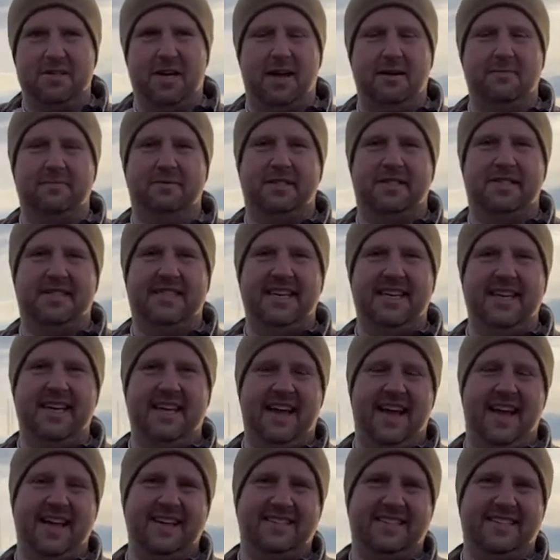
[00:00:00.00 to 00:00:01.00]
type
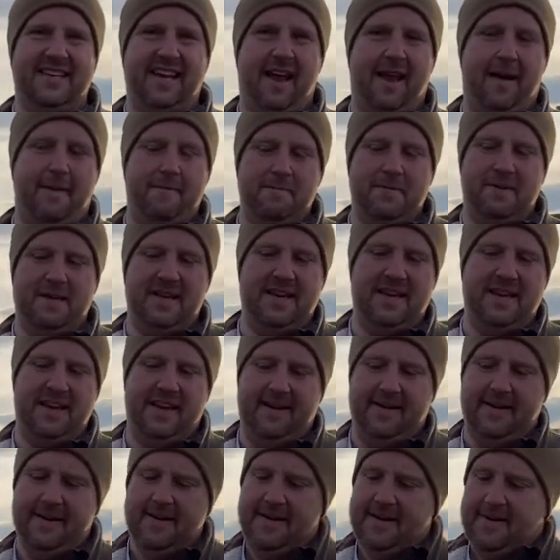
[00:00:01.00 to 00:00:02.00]
C and type
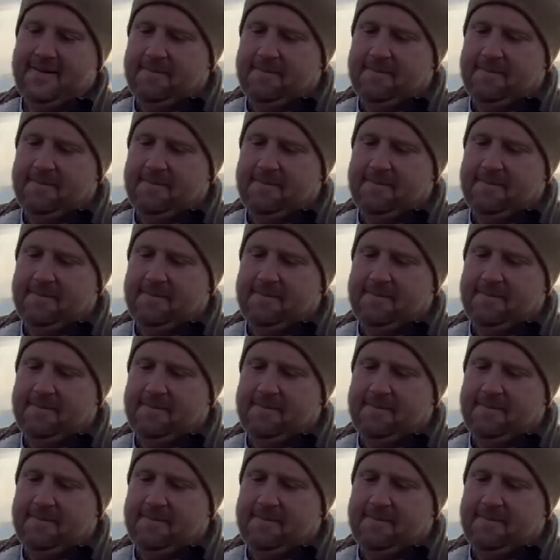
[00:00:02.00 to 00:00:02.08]
D.